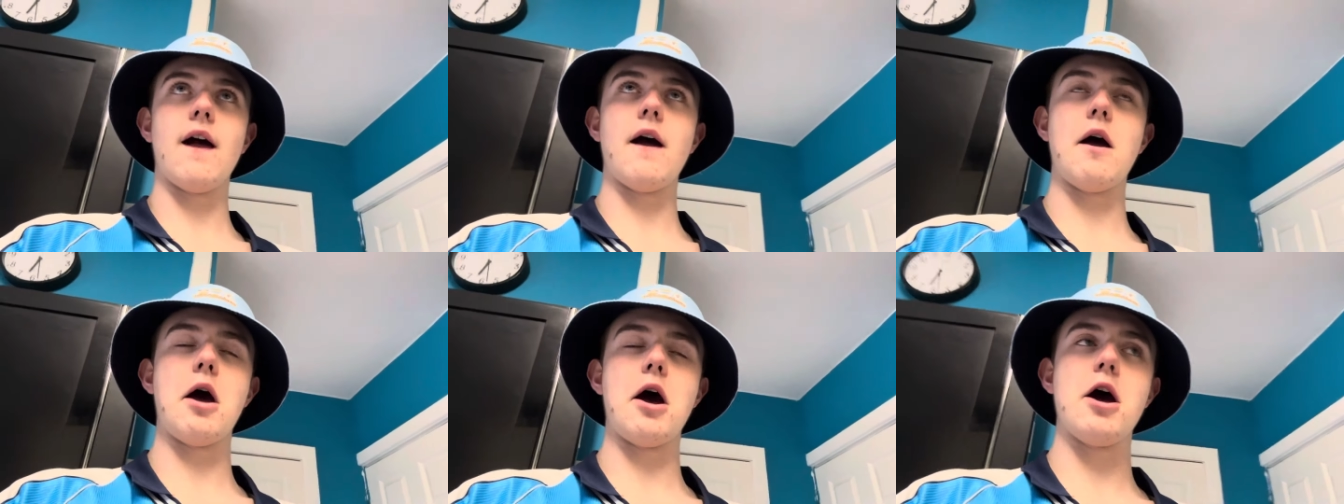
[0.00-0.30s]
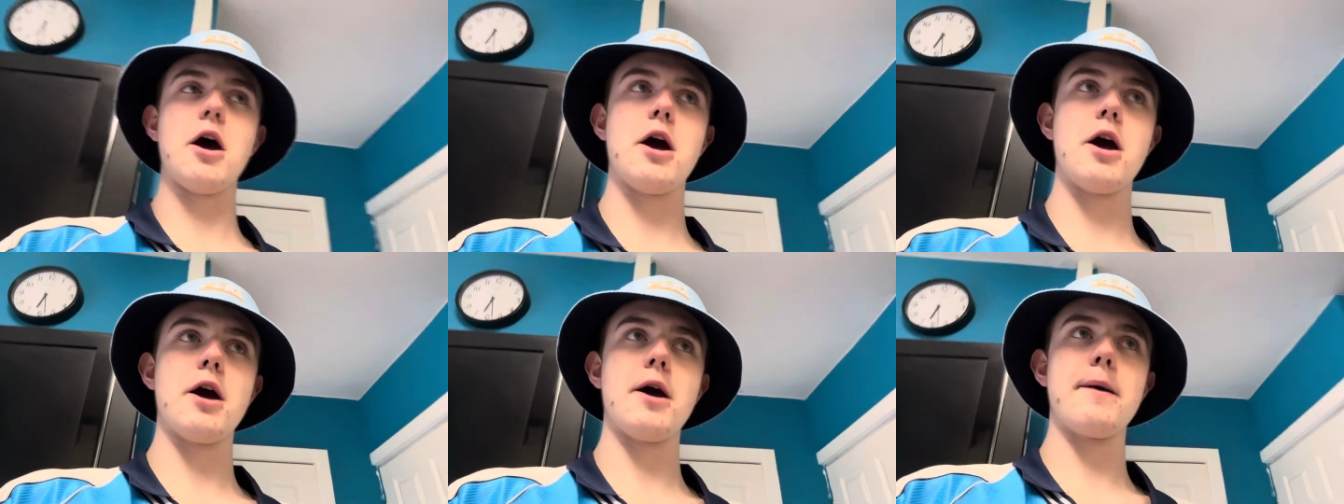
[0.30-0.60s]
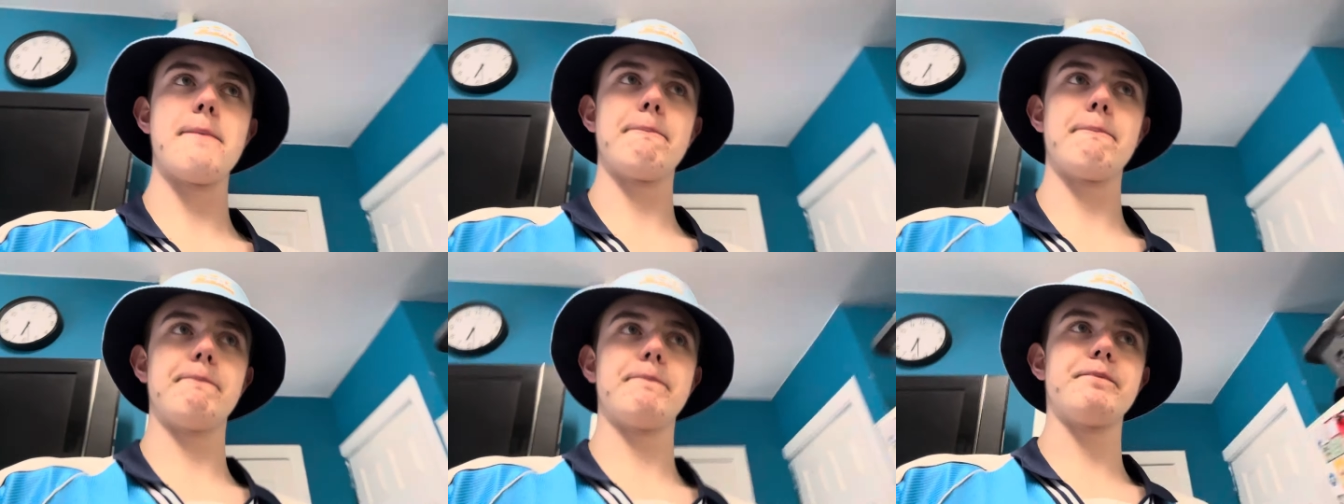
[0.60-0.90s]

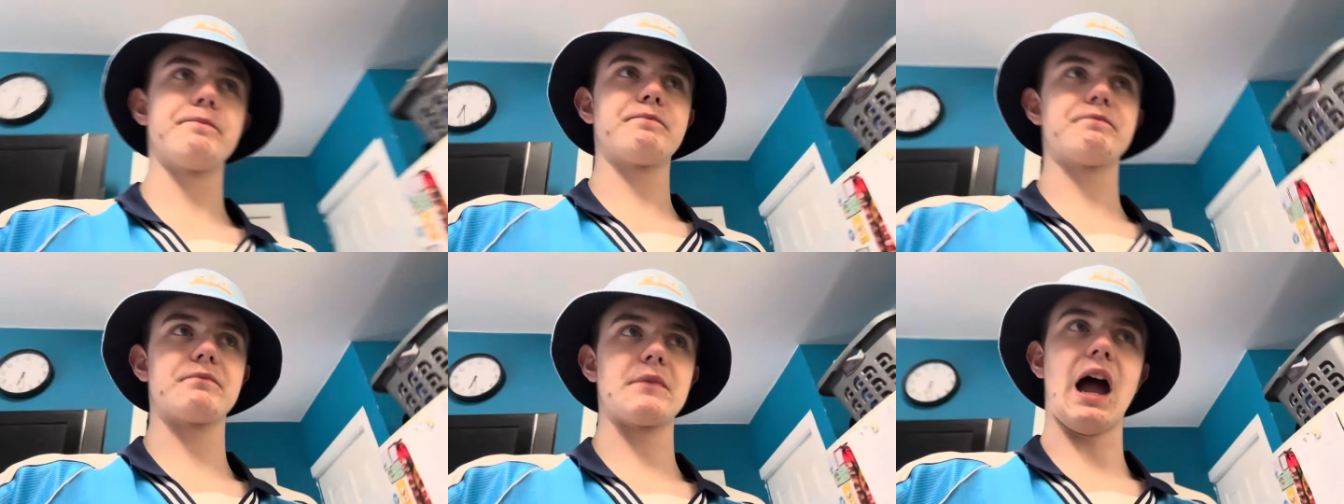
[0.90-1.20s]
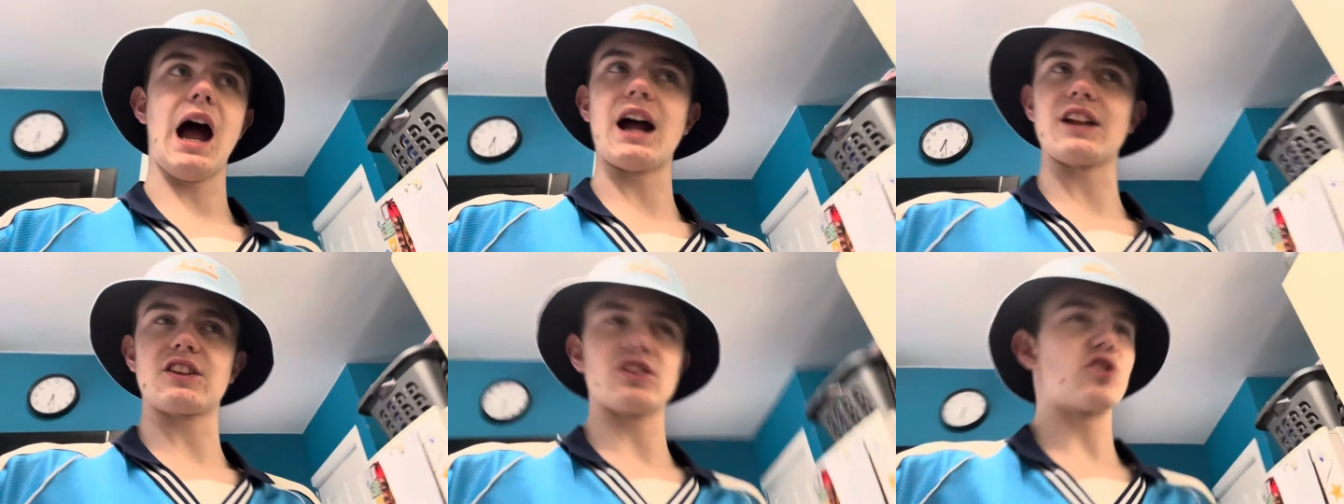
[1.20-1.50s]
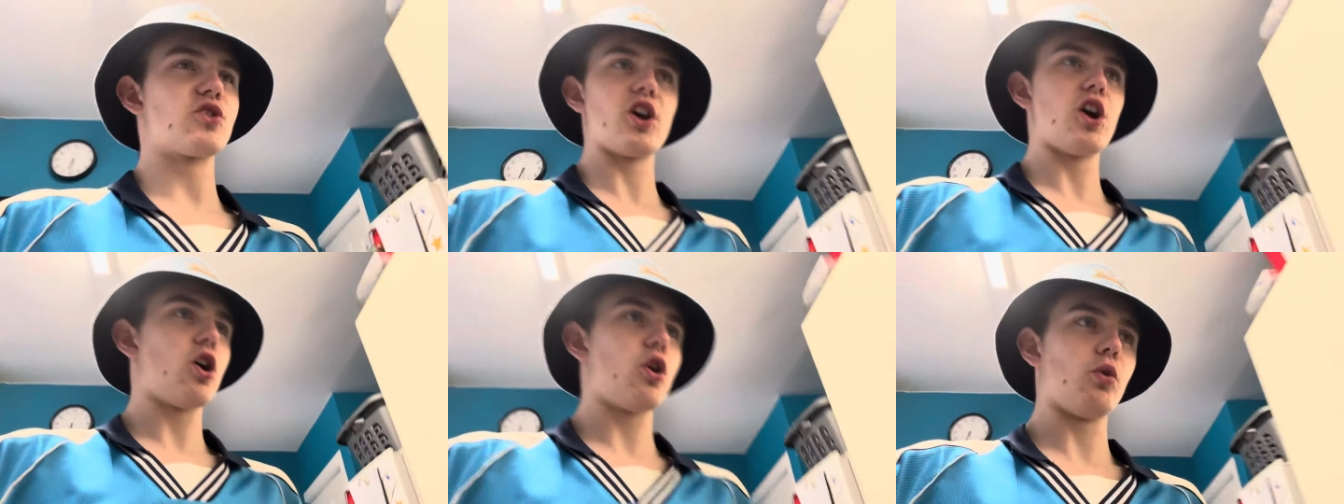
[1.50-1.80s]
Um, I
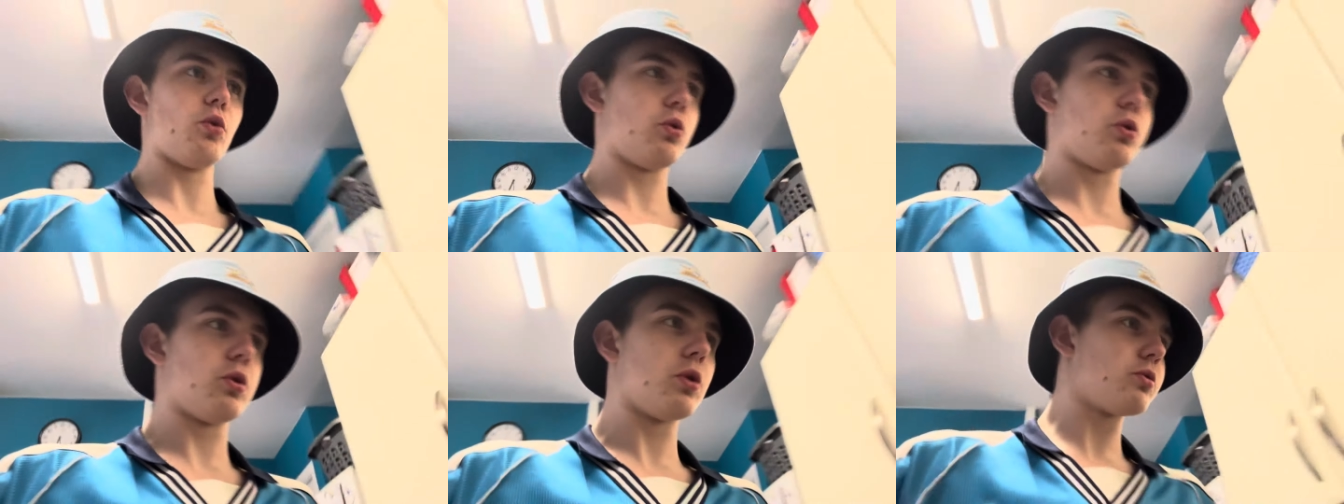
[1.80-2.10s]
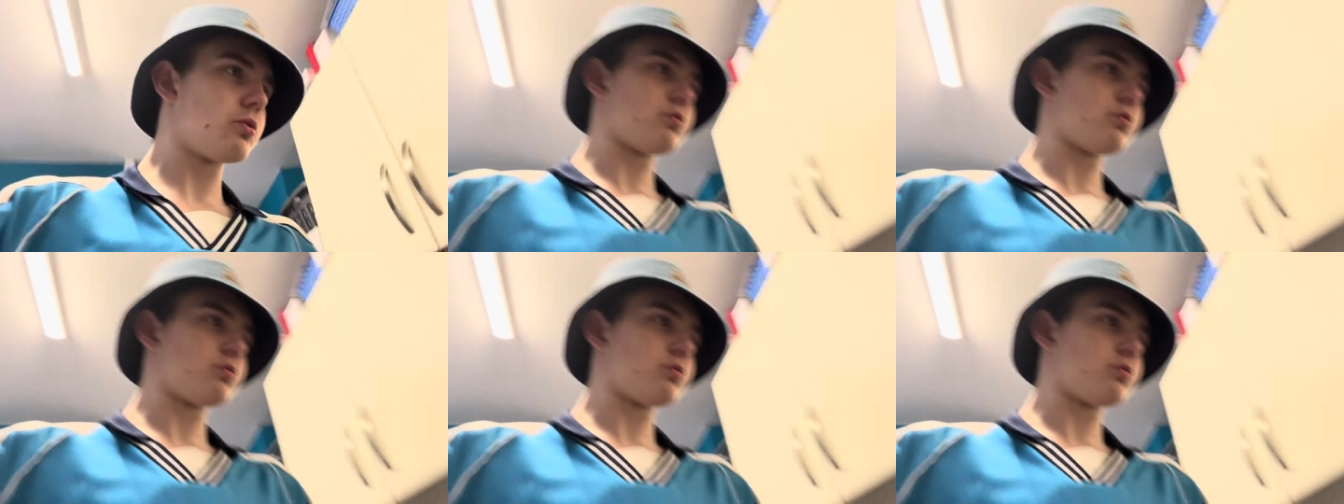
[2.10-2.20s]
don't know